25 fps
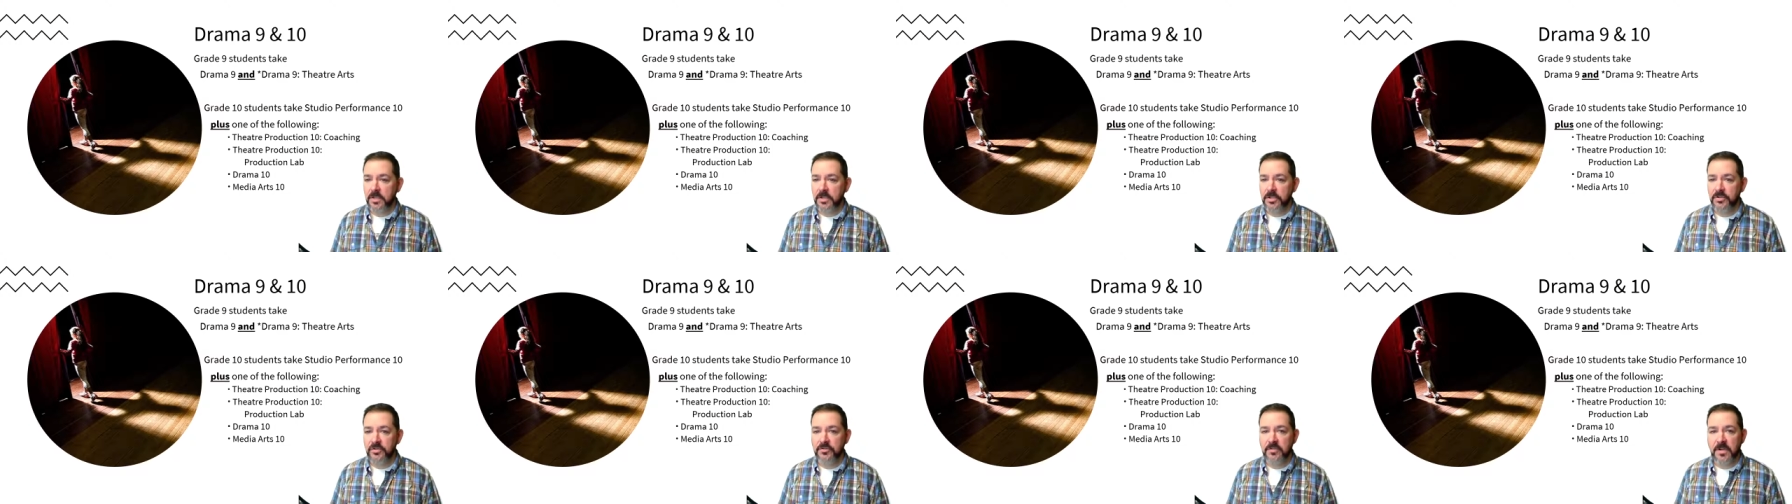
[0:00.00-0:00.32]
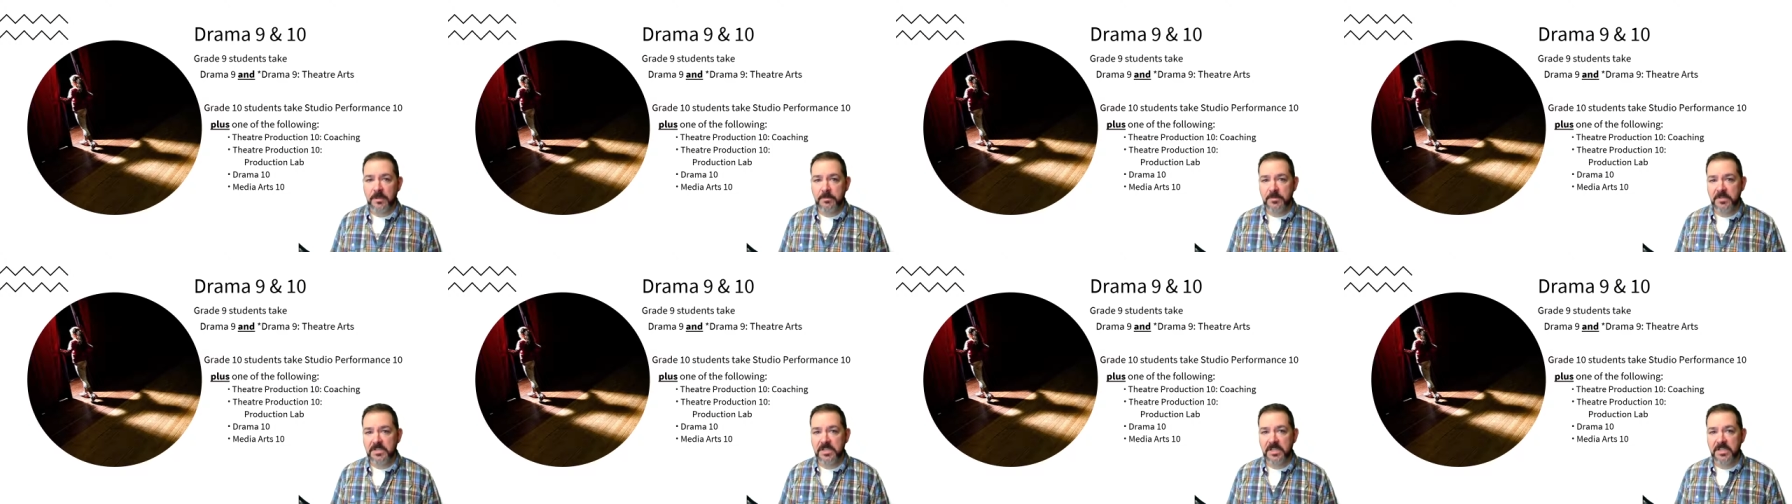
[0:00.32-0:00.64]
your
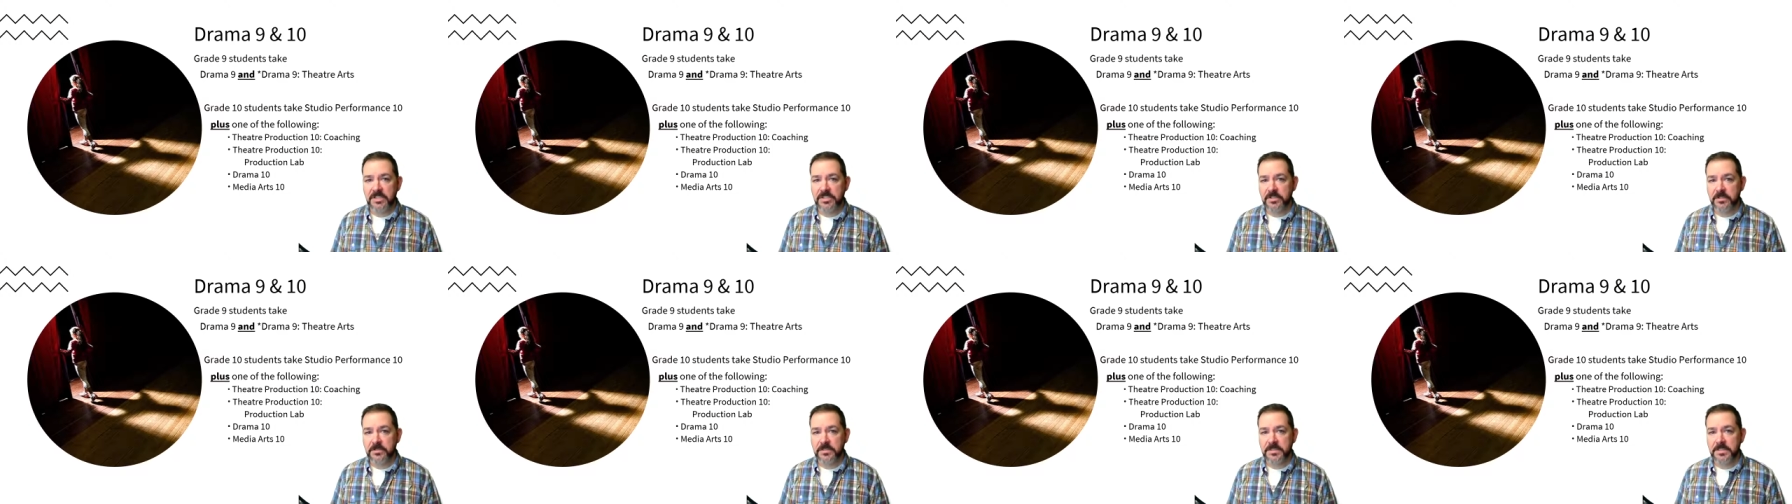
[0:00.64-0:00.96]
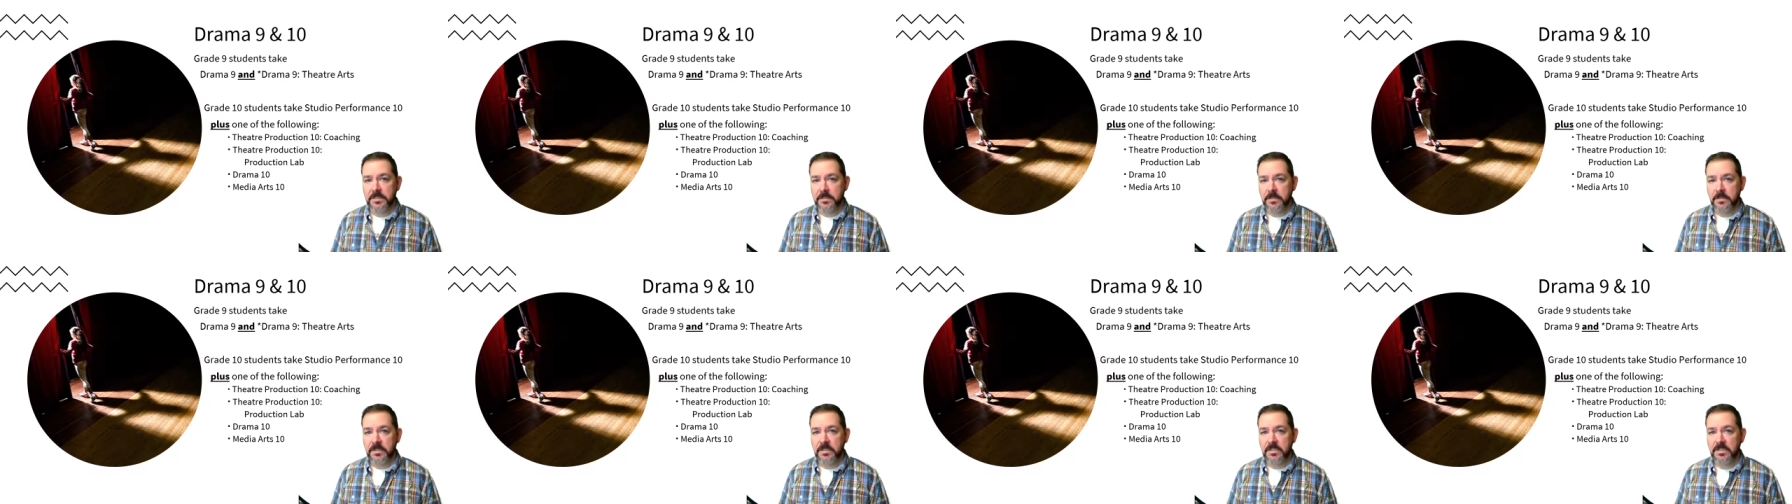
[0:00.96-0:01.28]
drama
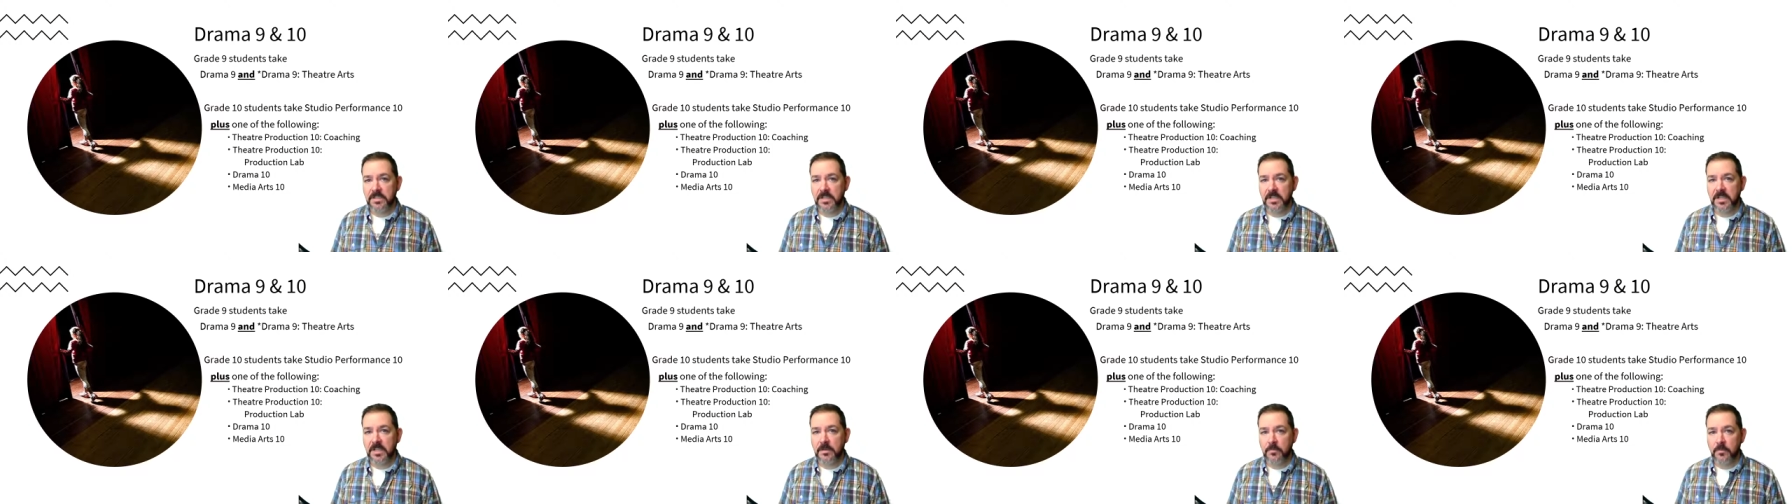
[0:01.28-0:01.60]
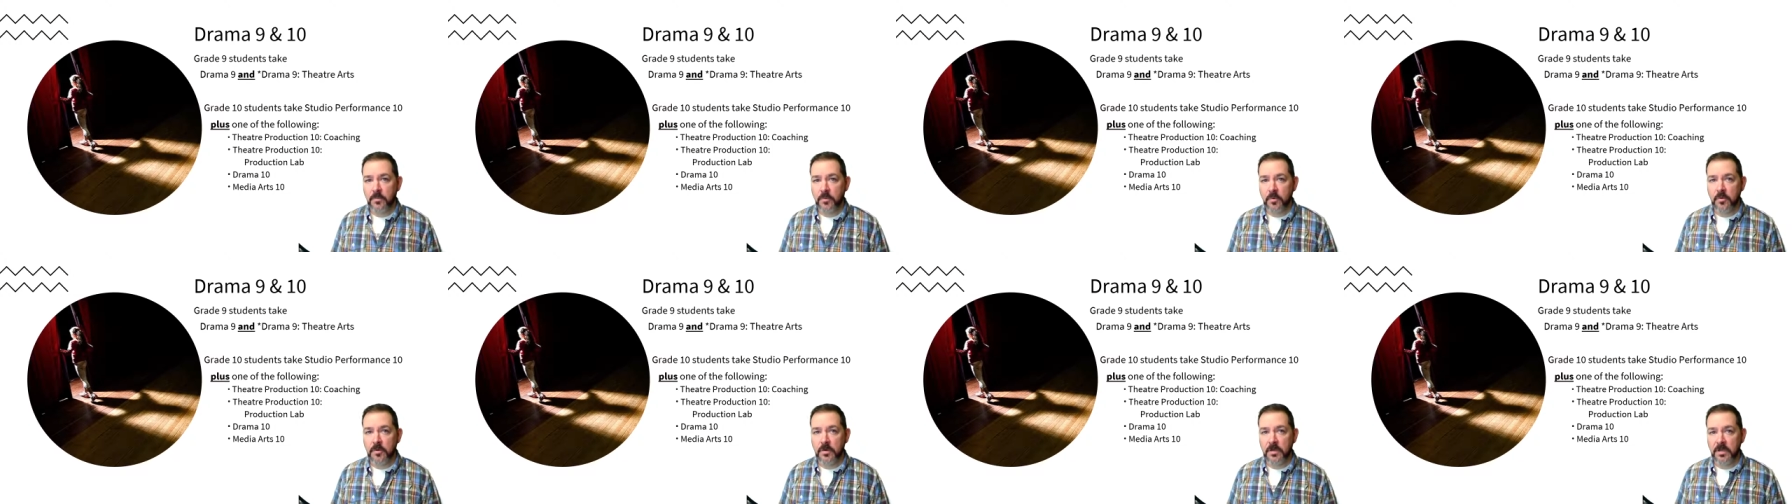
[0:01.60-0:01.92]
teachers to get
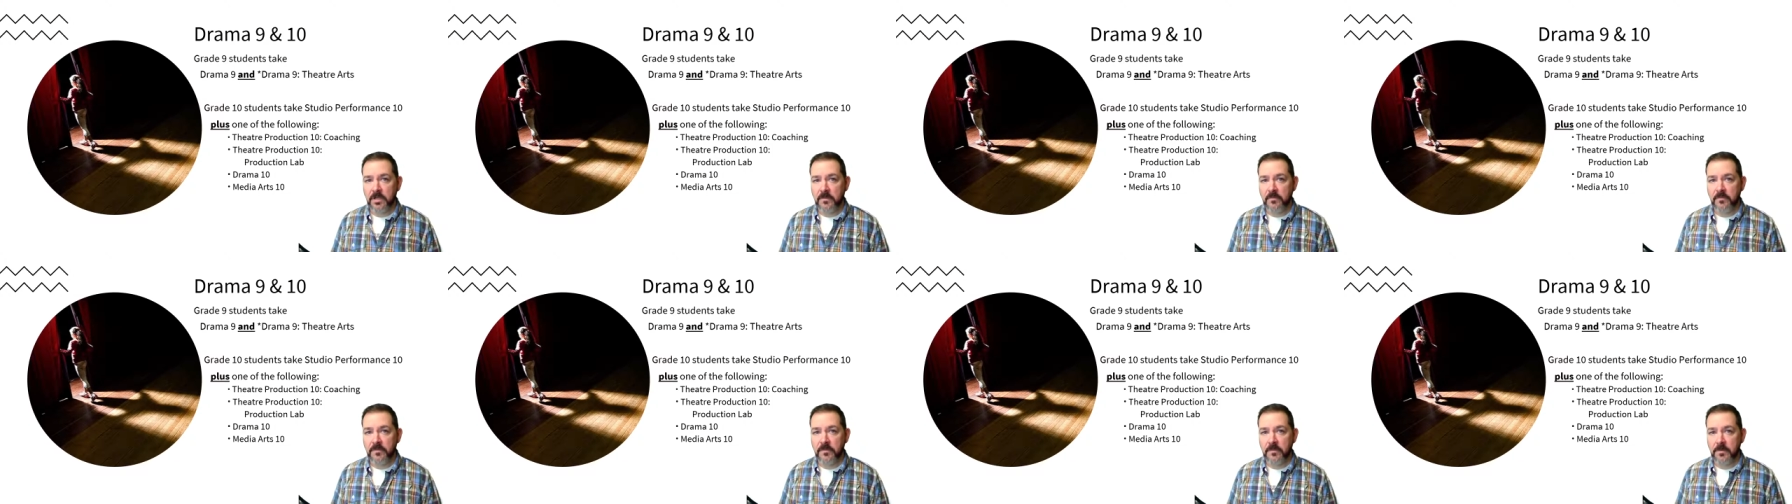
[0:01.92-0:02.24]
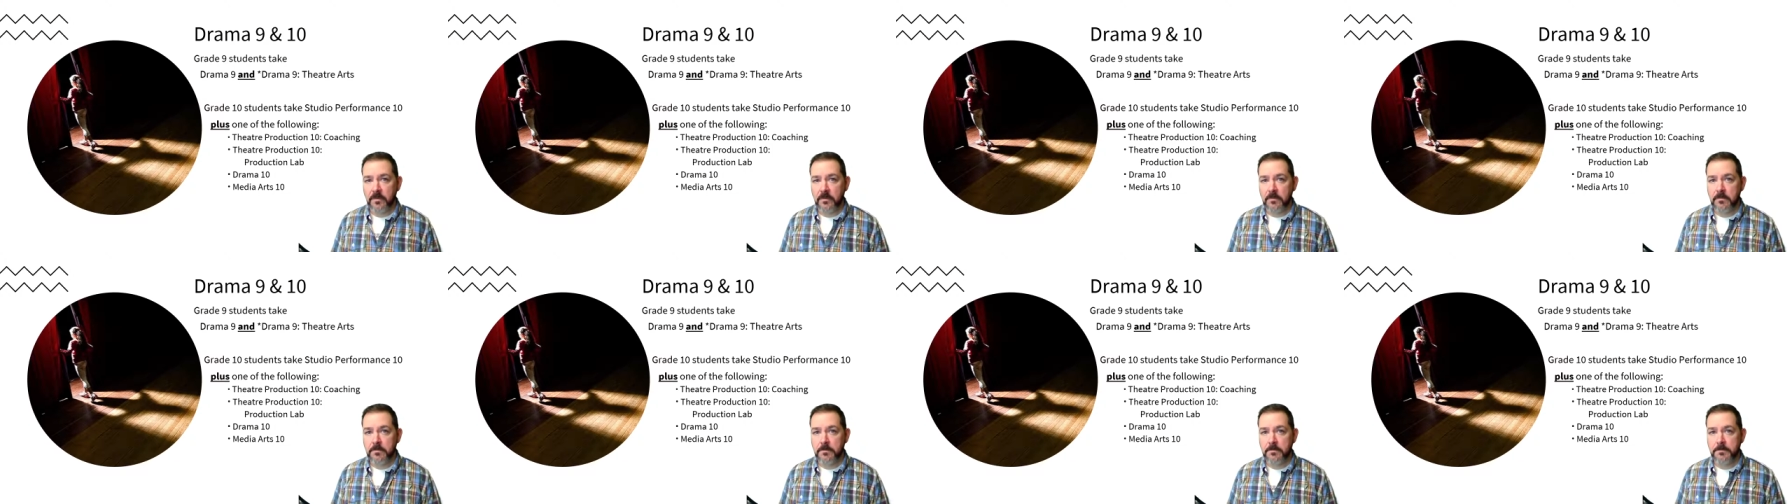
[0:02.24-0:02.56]
more
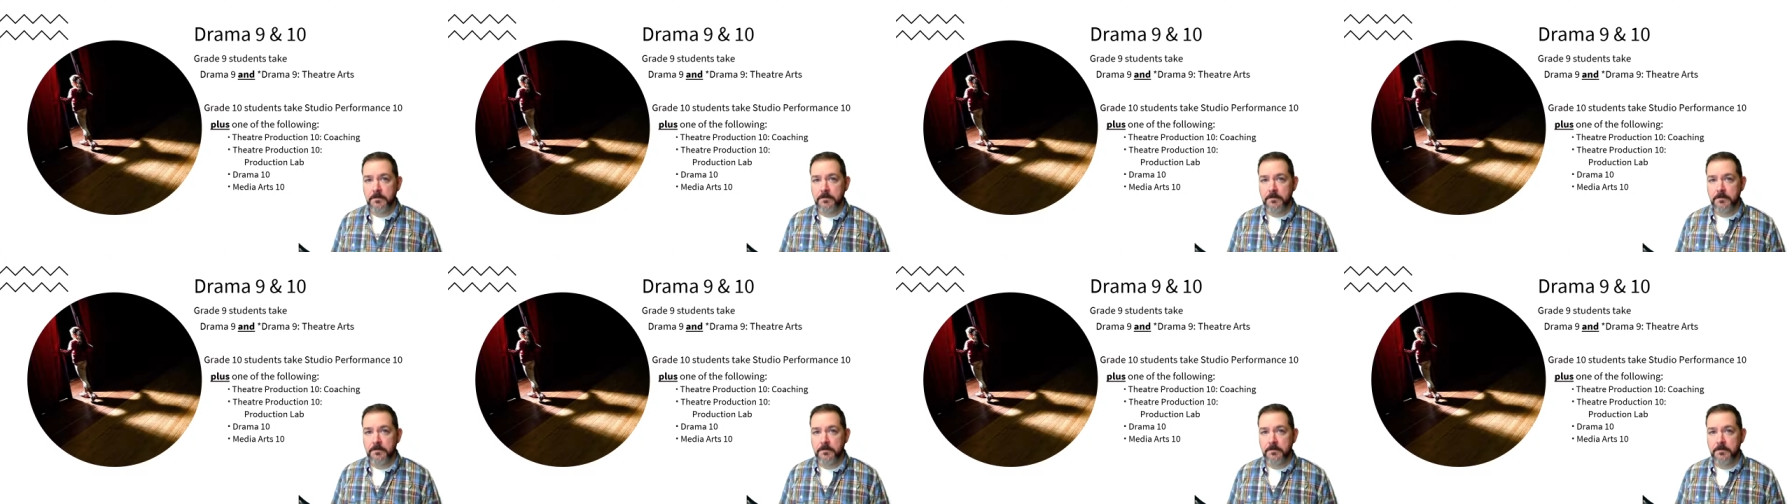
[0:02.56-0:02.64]
info.